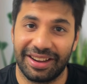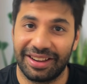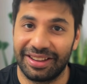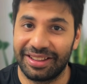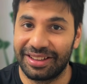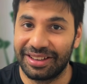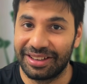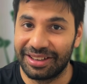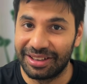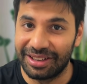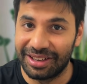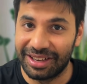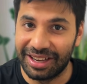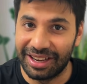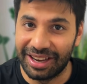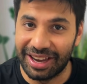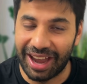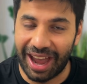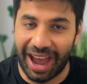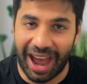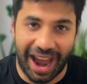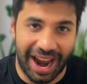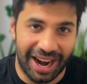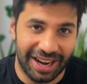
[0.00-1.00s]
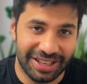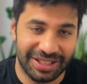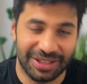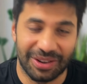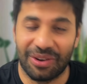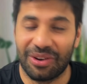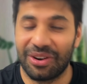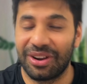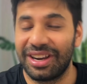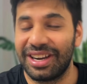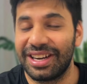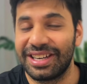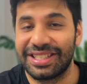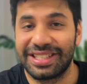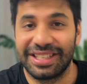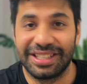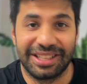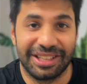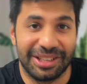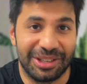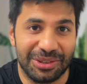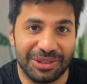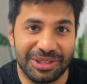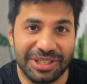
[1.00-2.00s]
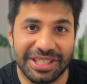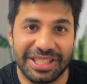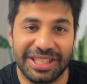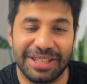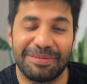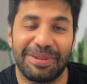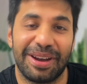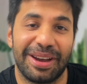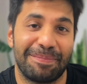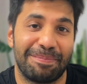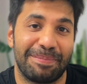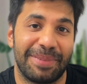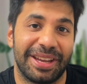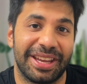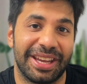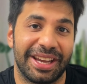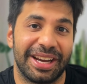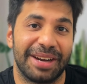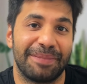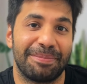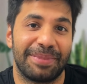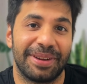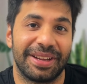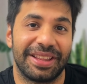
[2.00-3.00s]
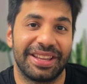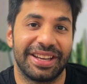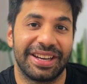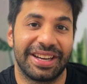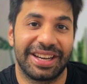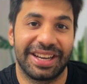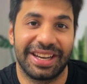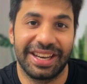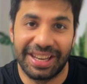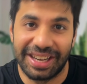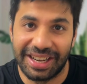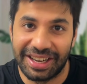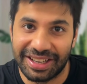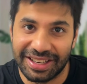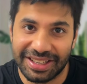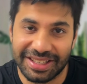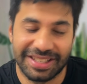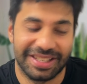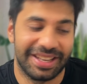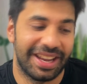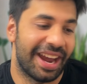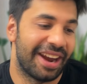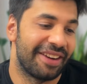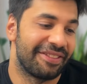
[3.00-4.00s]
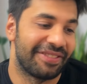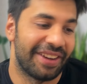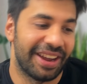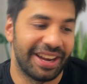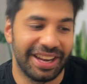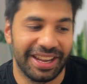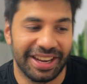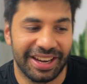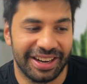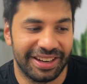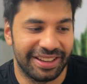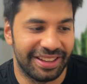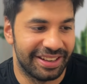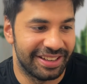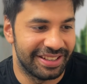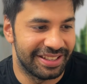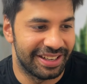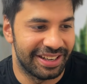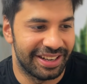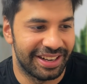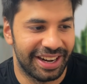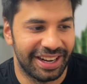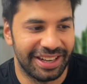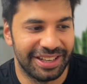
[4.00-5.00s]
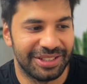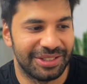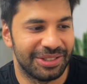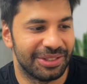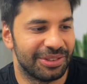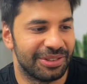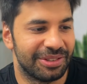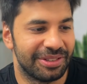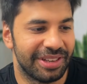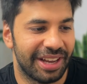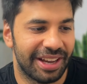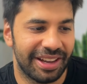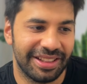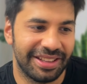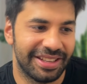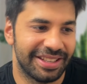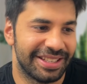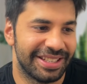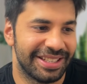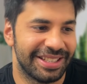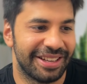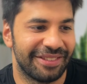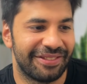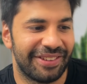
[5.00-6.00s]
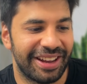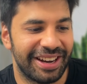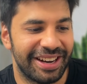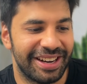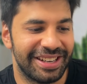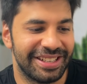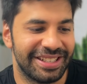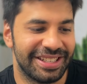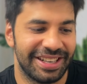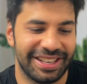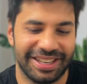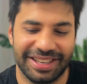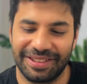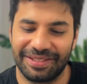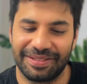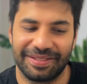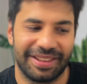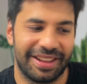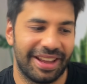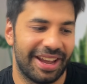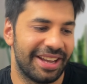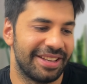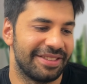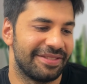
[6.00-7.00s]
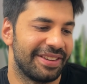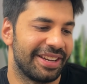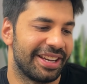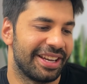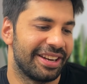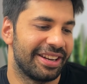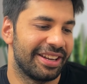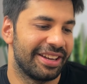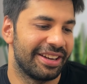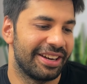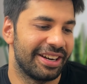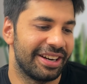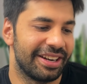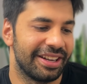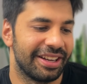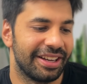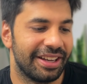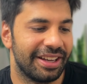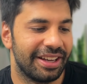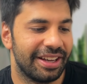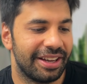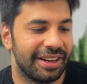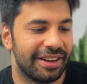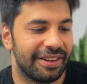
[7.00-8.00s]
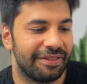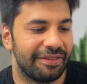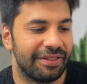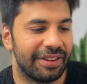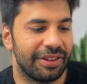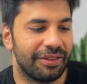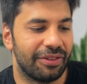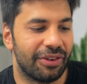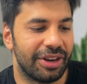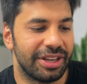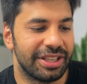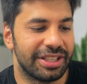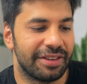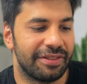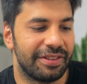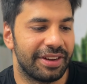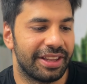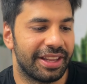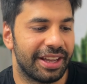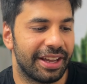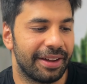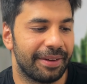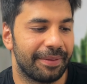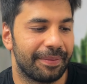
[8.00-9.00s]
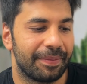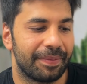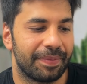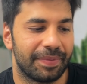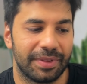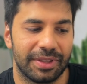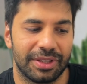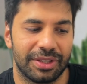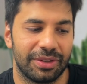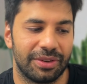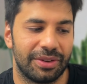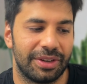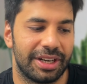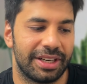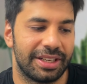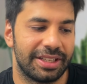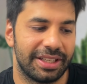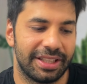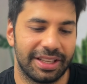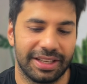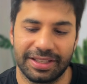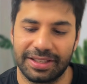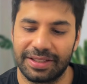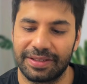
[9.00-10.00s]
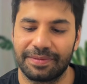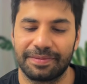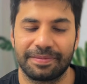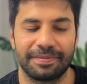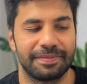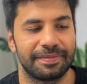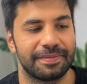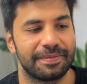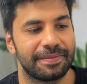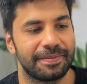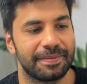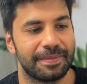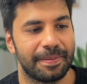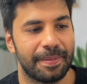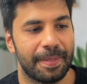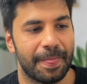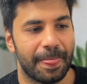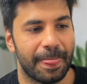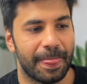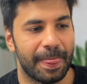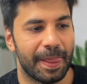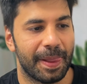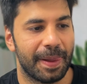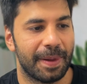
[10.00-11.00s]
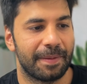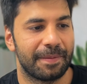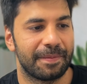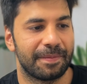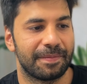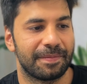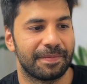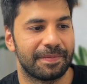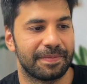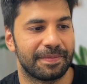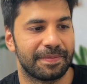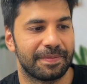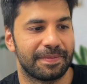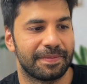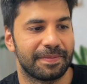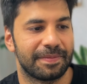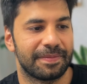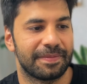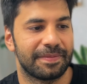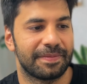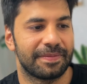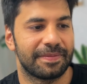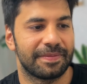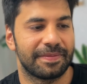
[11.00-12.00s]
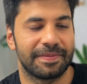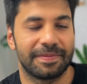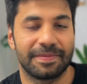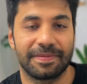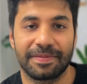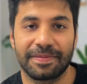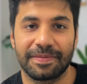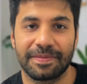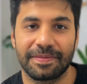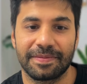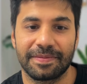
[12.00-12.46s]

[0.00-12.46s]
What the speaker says: the ads or let's say the UGC by picking up the creators and finally get the result, right? So yeah, this is the final result as we can hear it with voice everything. So just let's see this. This view, it's unreal.